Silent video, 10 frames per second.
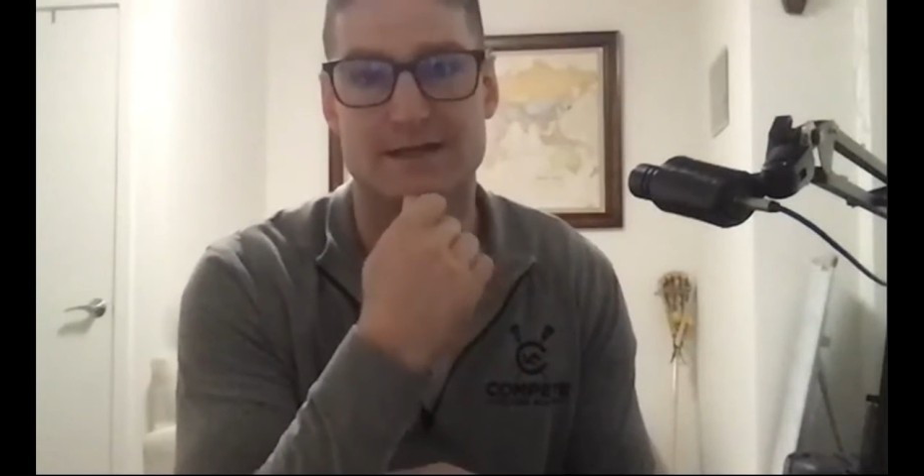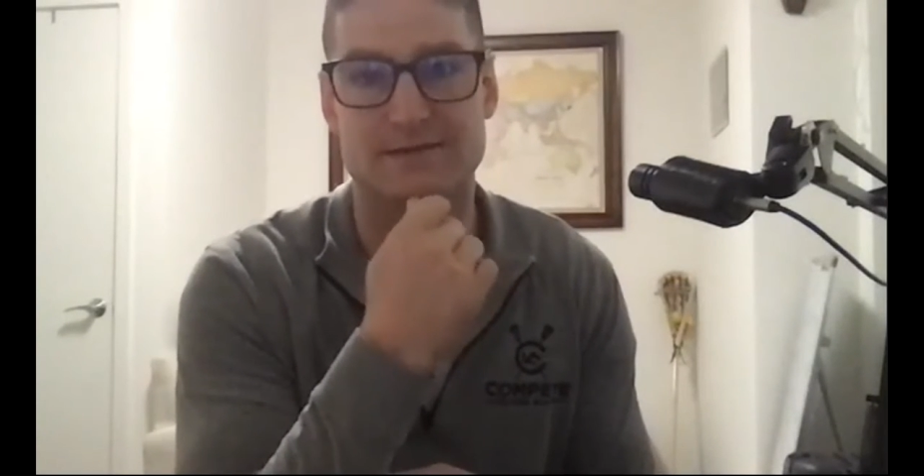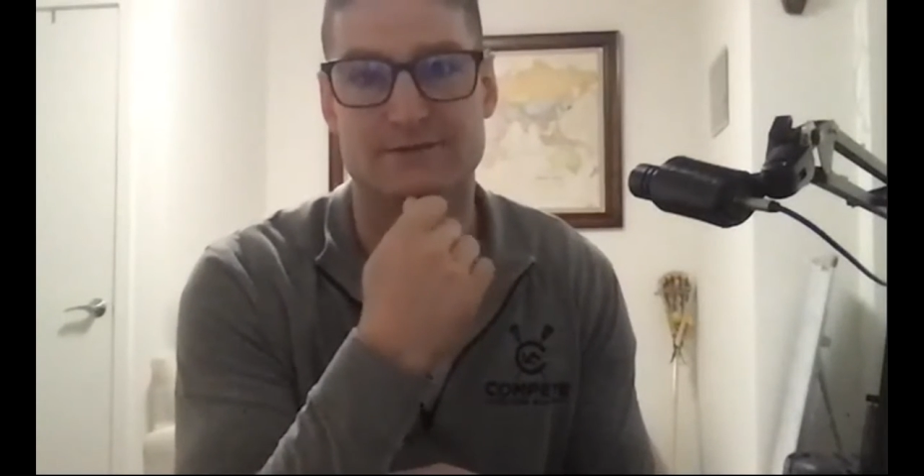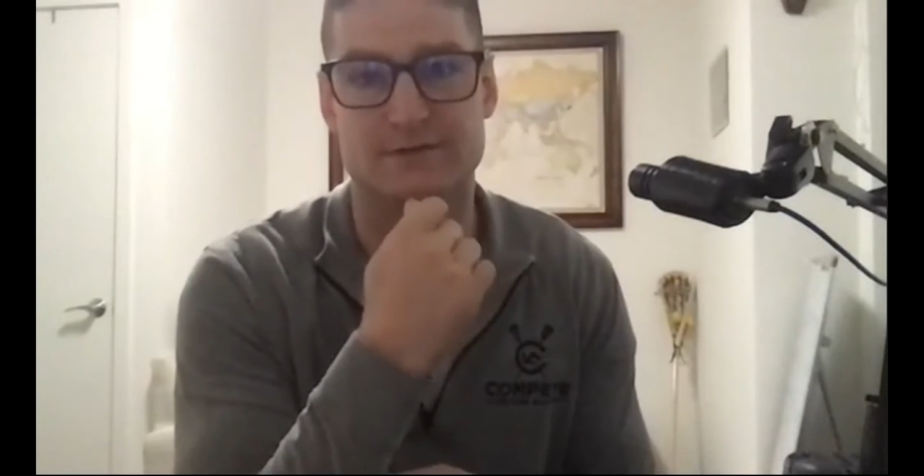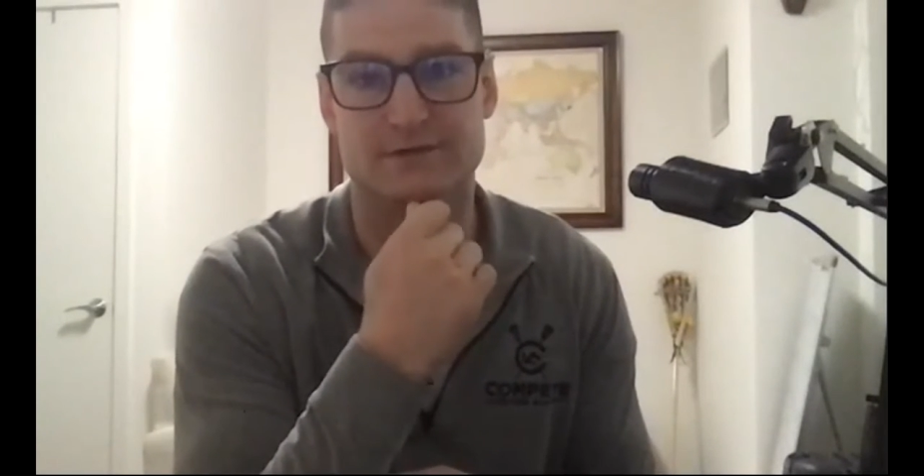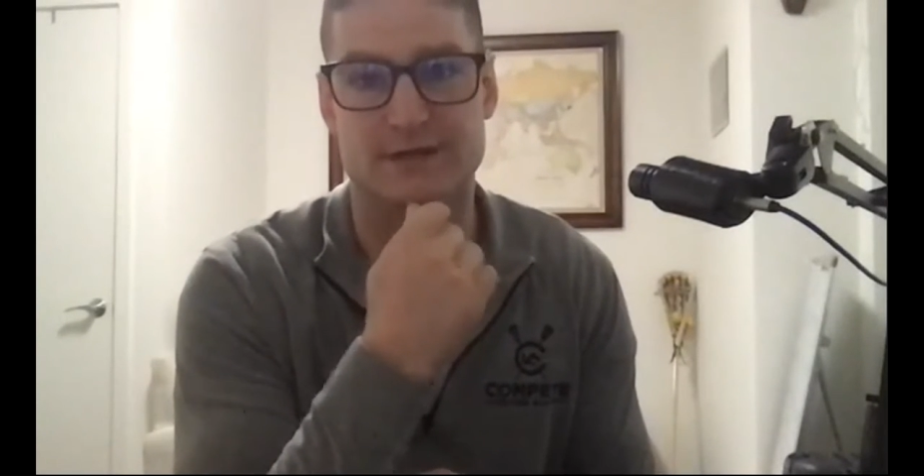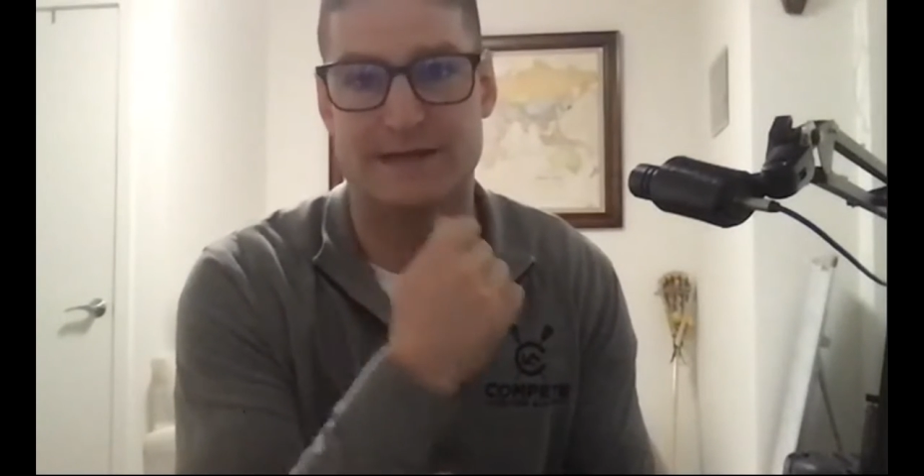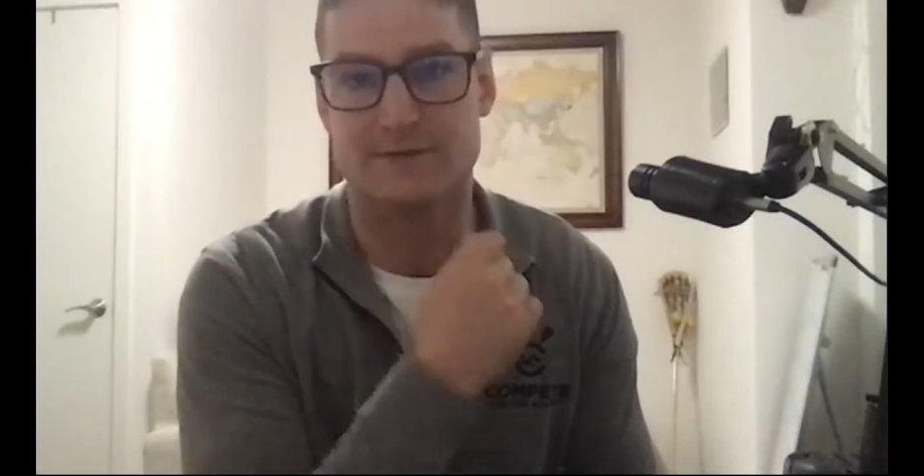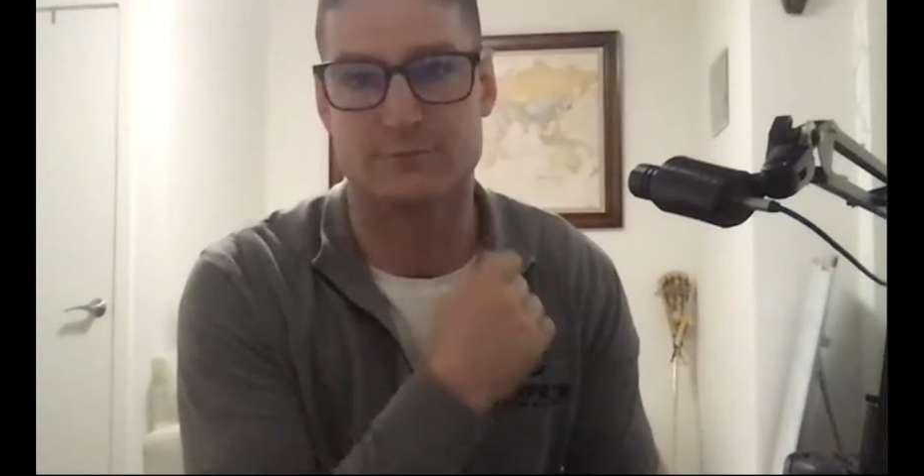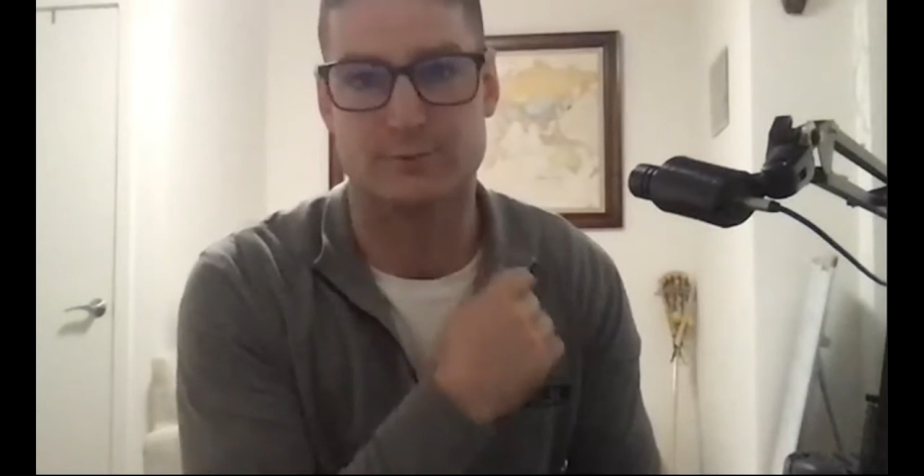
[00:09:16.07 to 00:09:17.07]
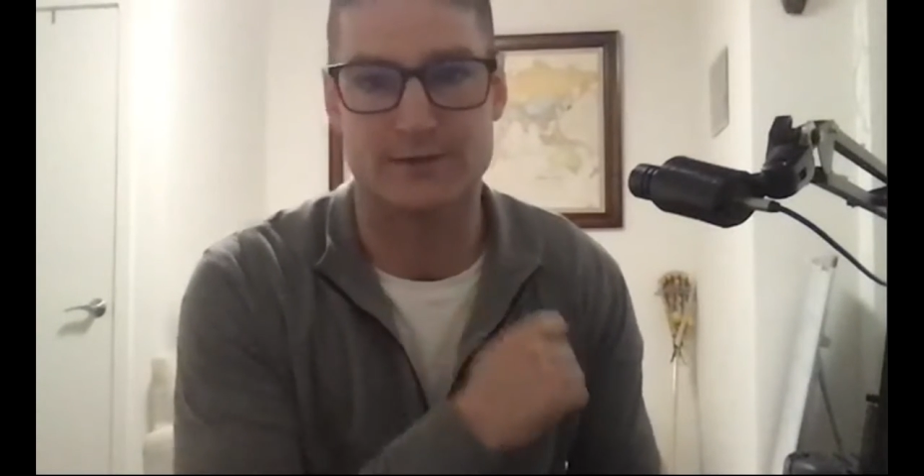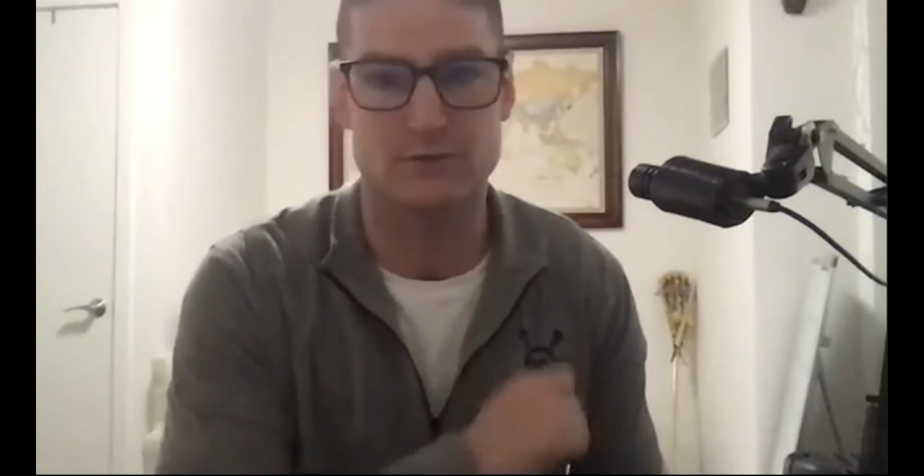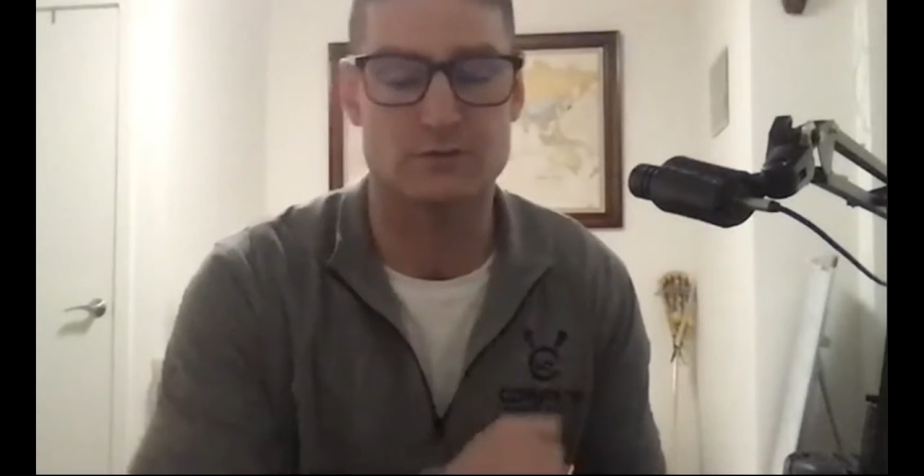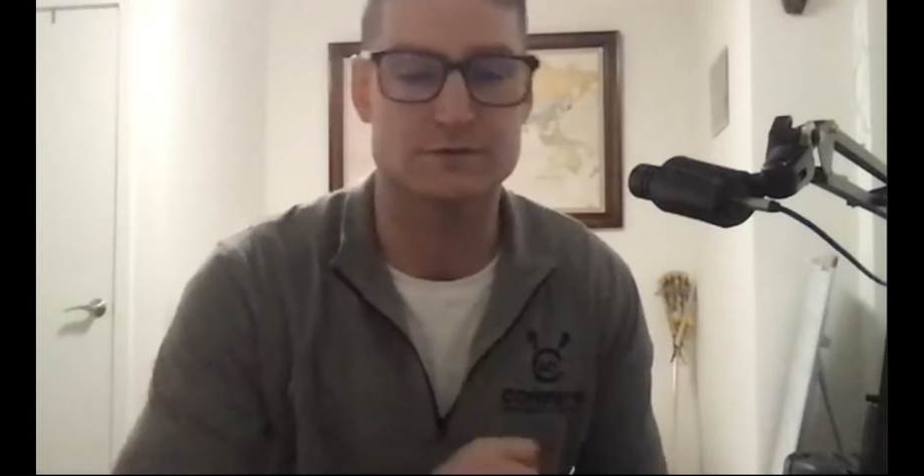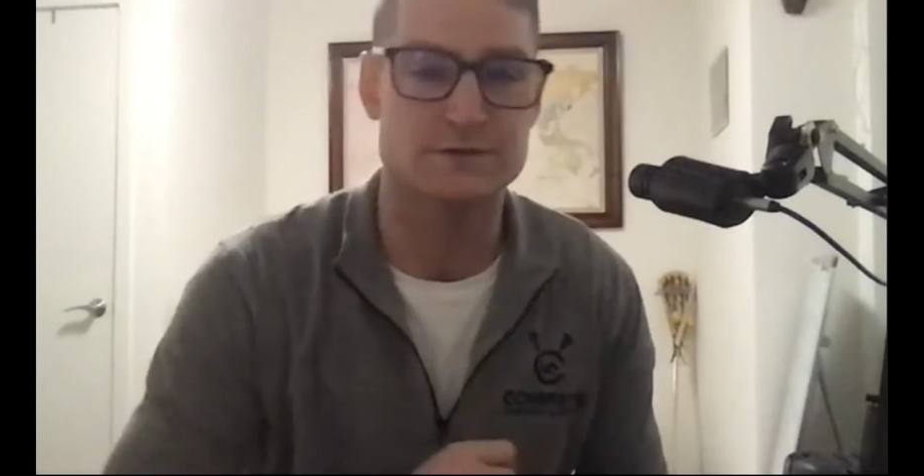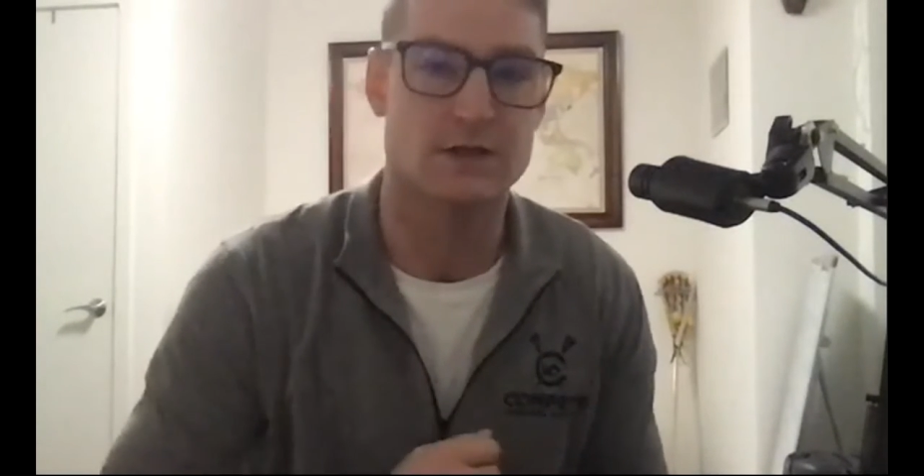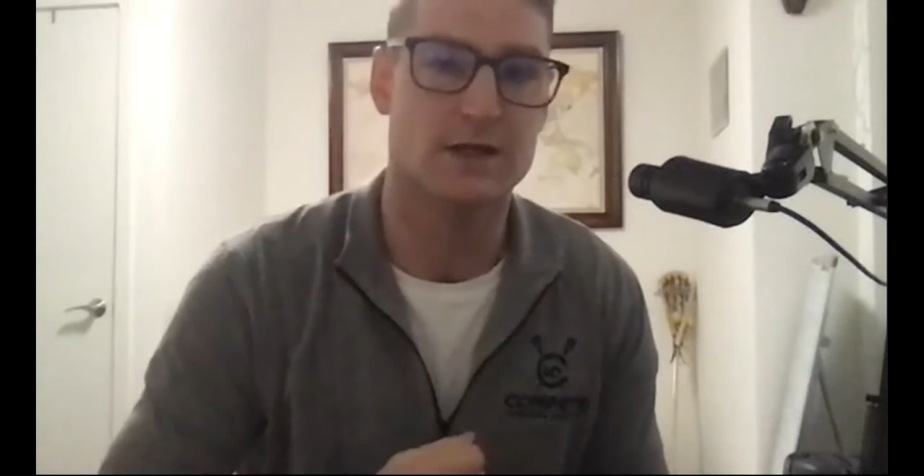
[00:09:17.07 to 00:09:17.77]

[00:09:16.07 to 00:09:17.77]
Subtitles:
is these negative breath holds.